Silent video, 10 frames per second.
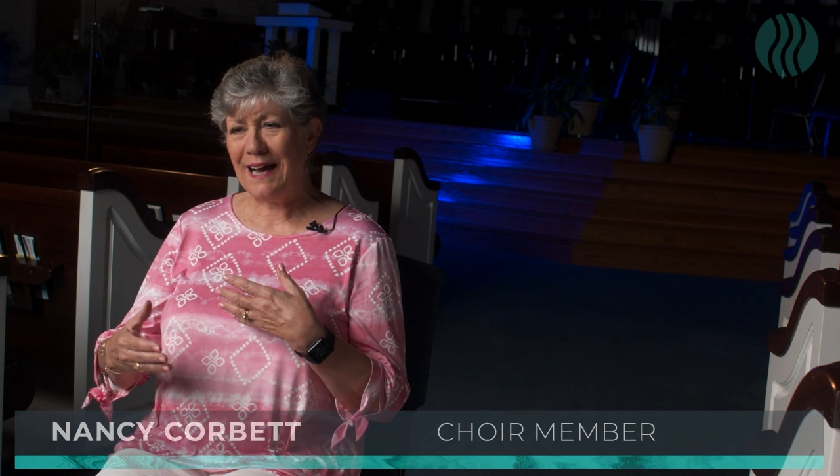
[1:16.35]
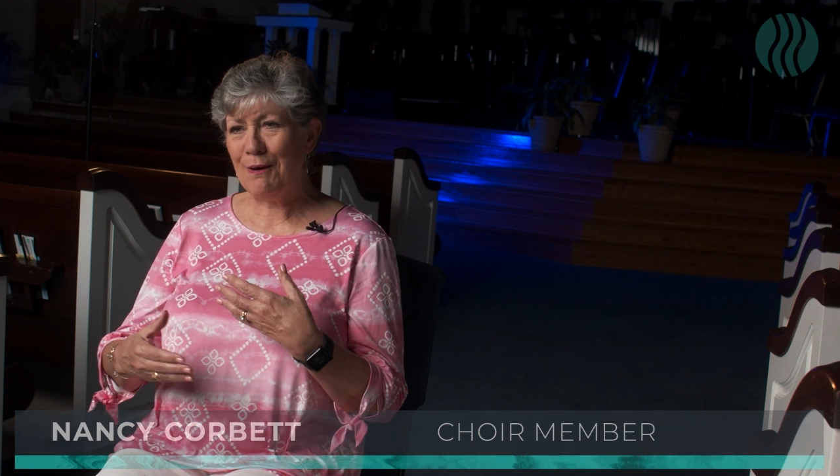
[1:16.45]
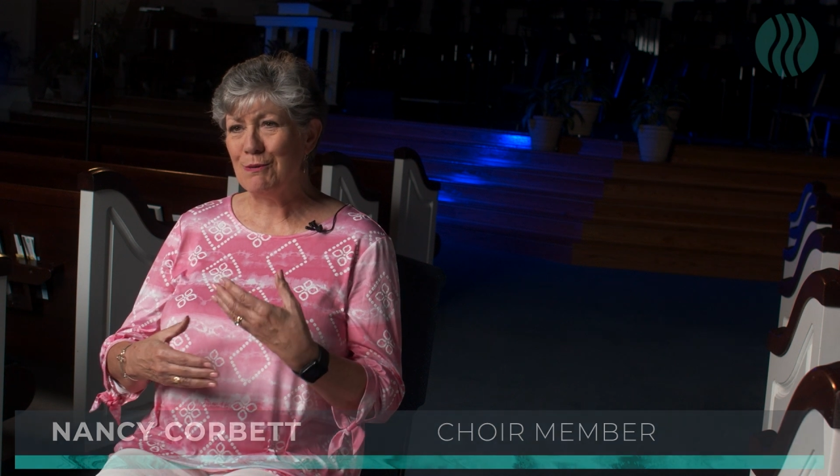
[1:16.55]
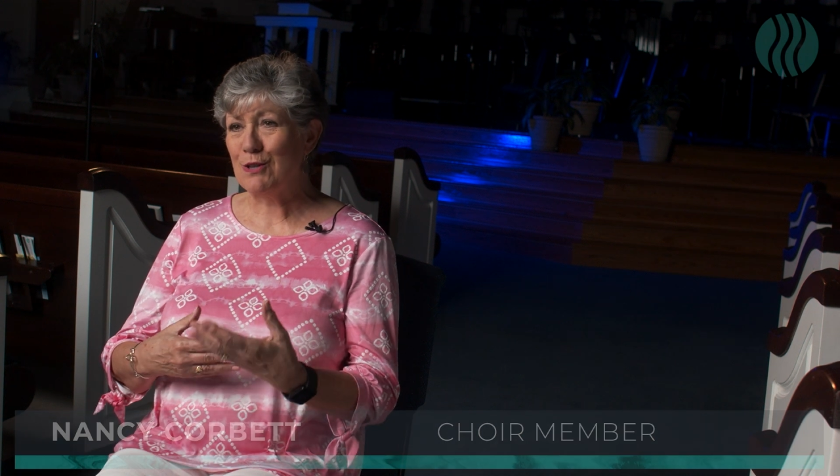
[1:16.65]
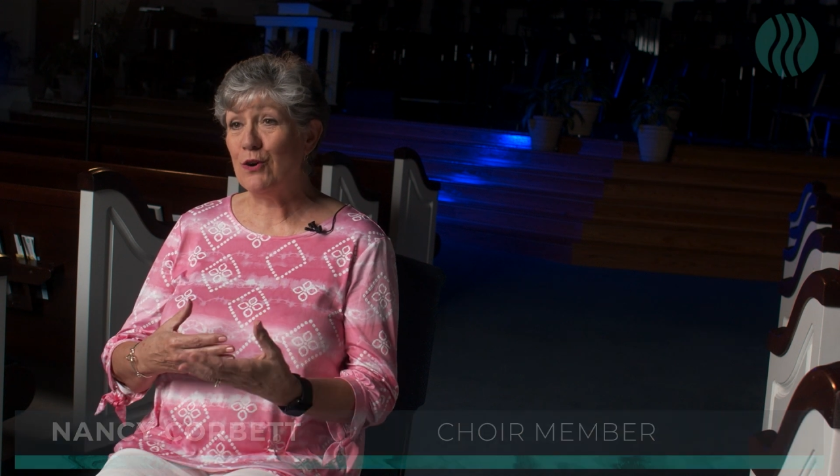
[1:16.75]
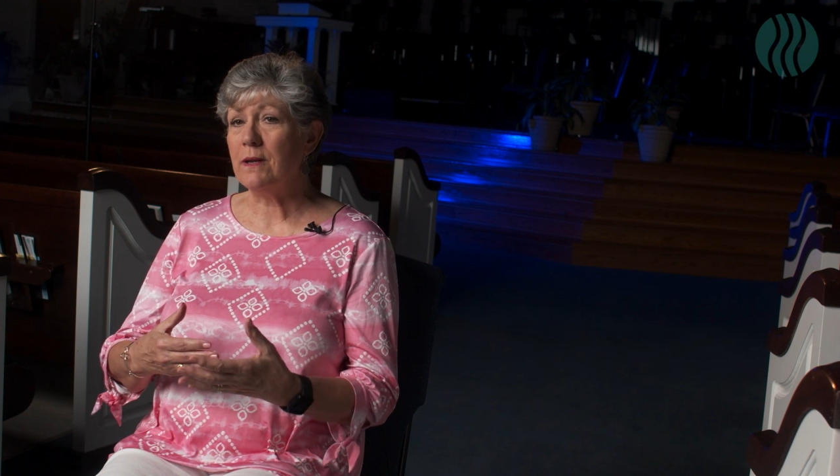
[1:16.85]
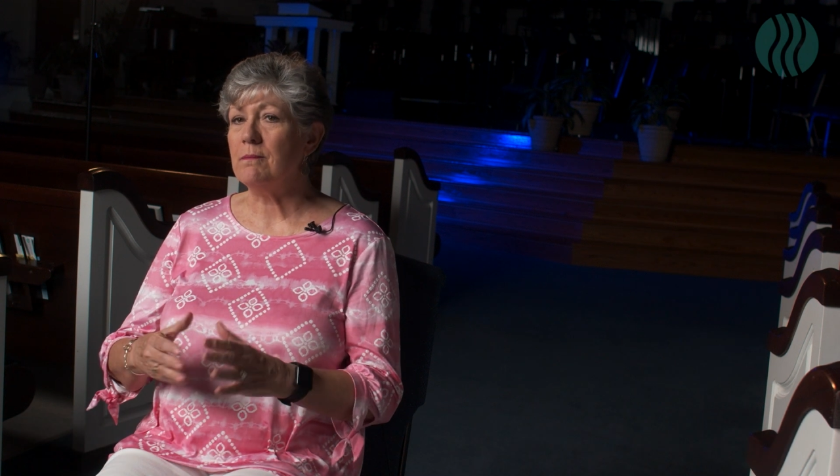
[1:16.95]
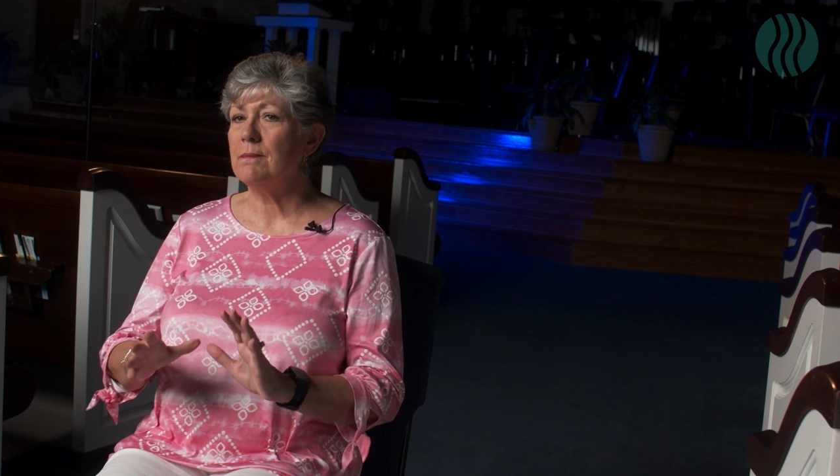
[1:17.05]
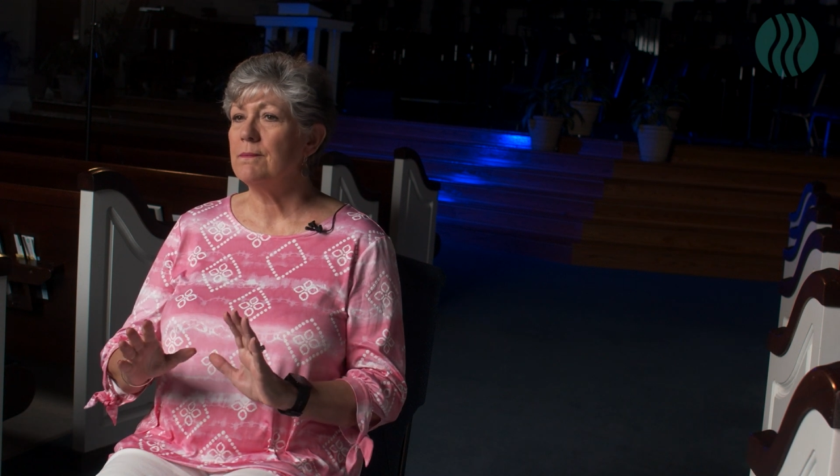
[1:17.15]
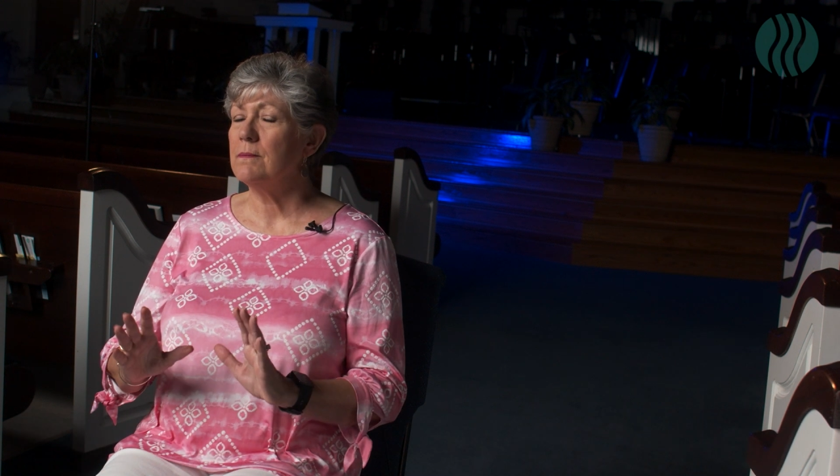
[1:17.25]
I was
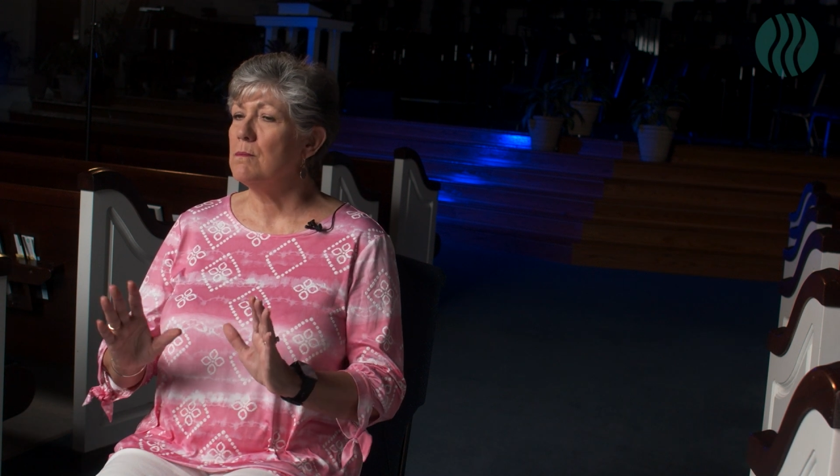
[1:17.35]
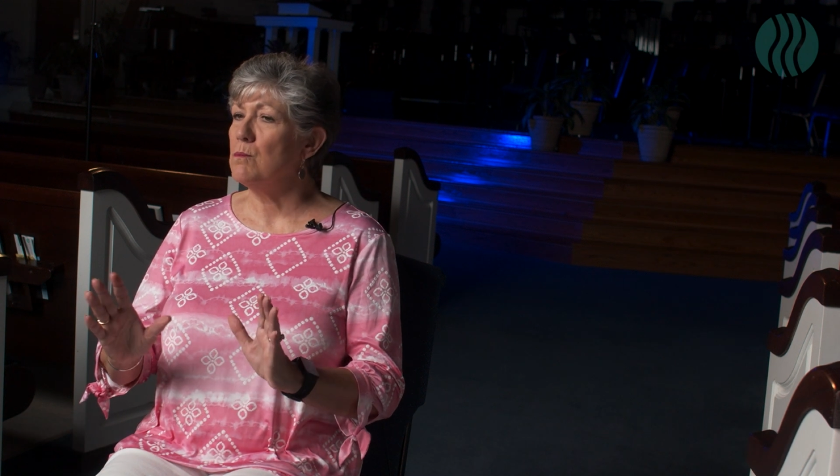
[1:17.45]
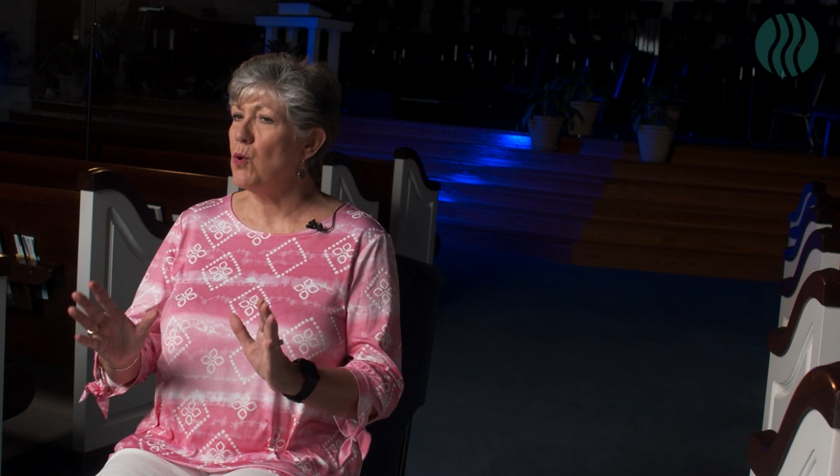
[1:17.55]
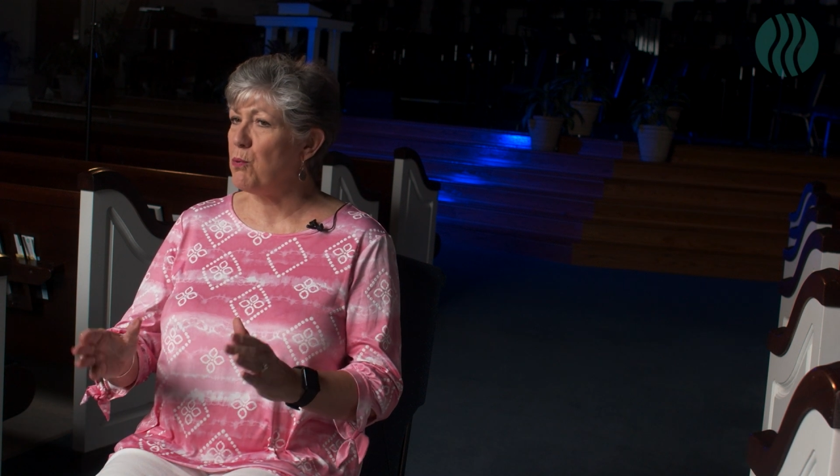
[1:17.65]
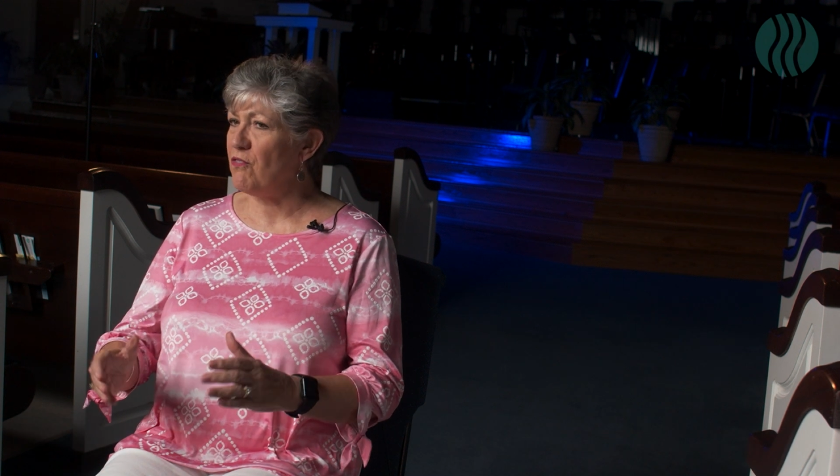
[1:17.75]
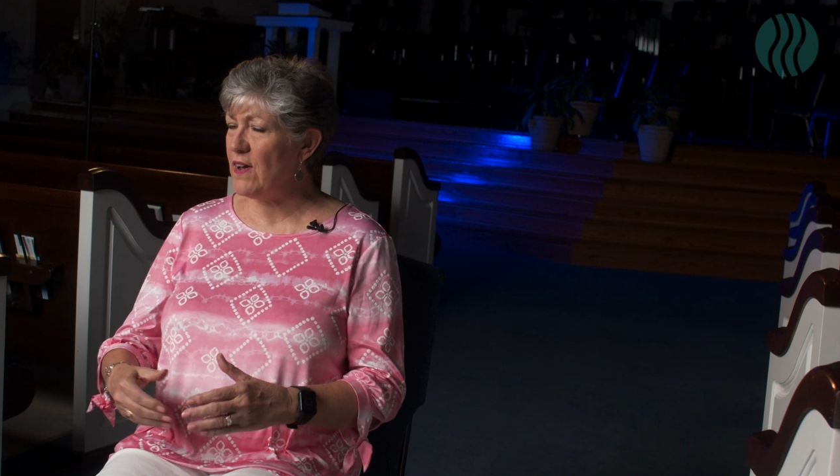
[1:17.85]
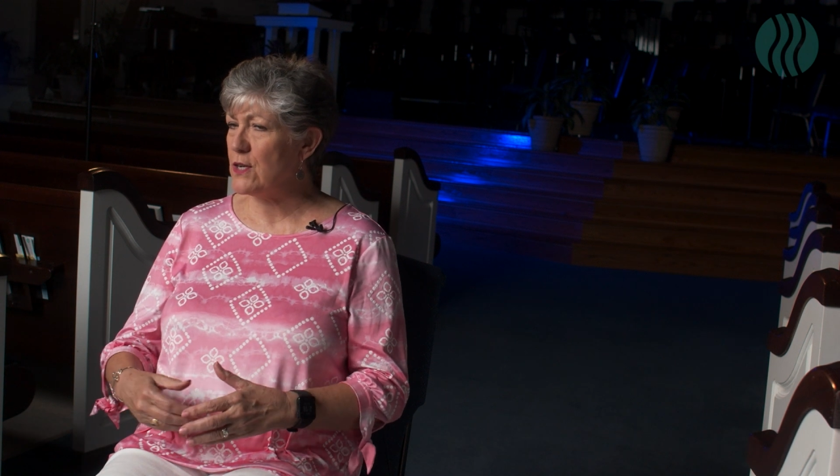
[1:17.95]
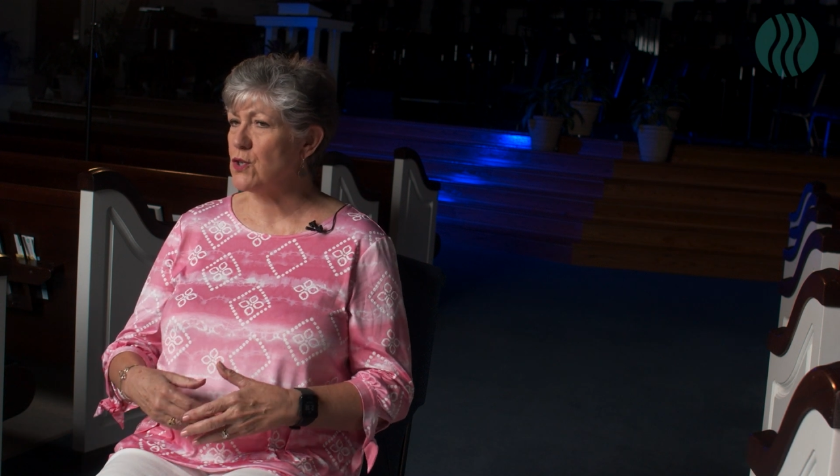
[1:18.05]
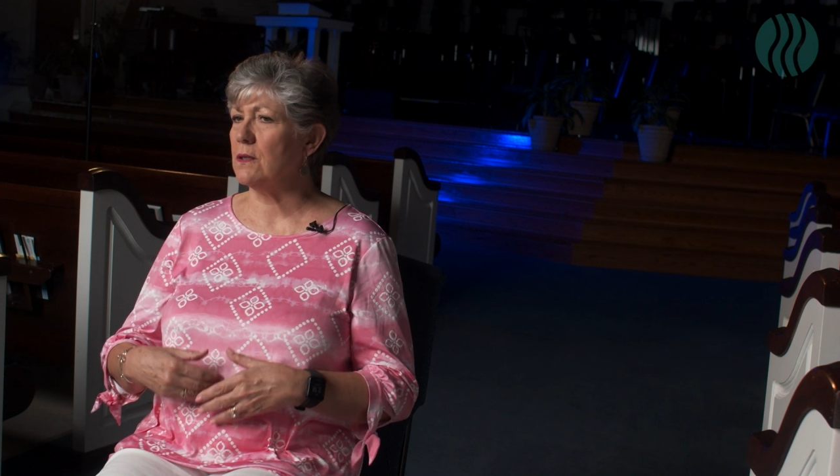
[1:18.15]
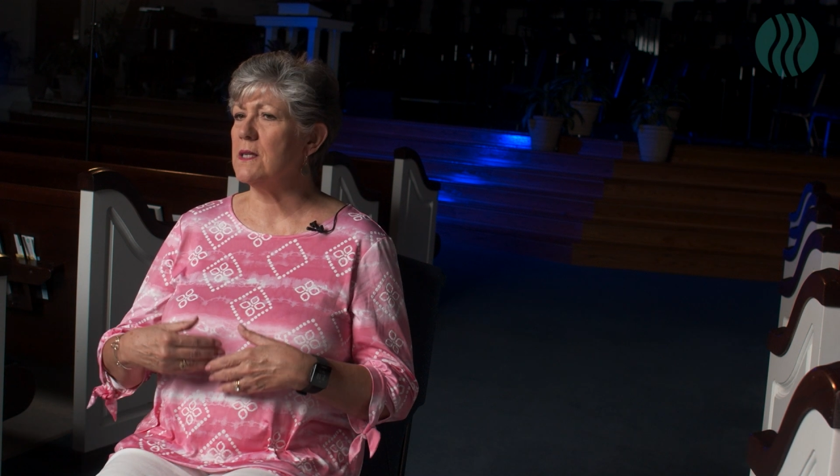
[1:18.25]
learning more
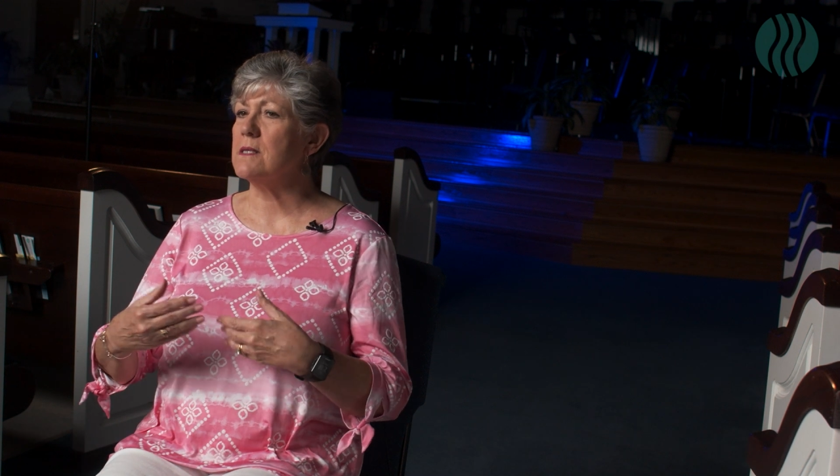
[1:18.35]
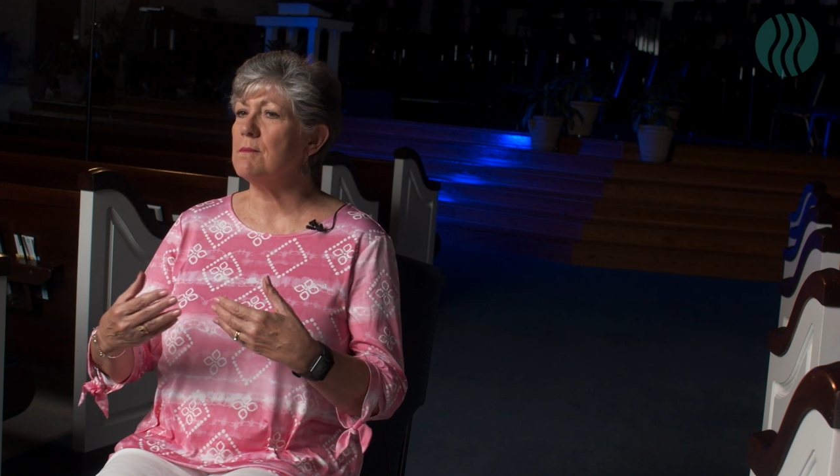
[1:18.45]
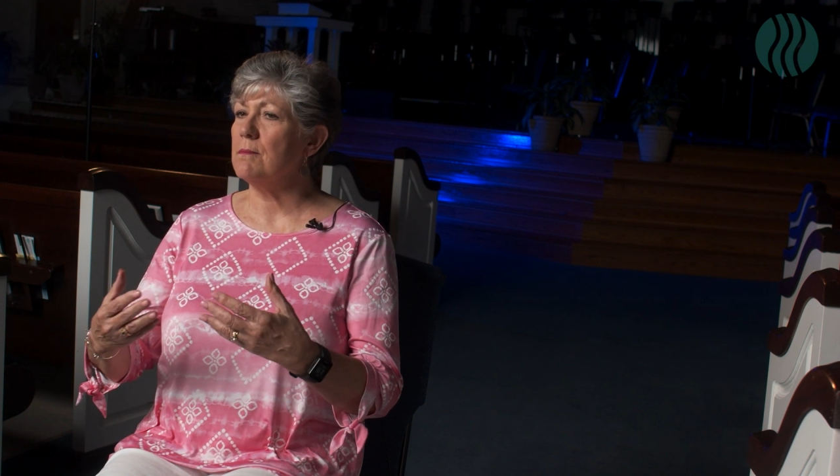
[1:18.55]
professionalism.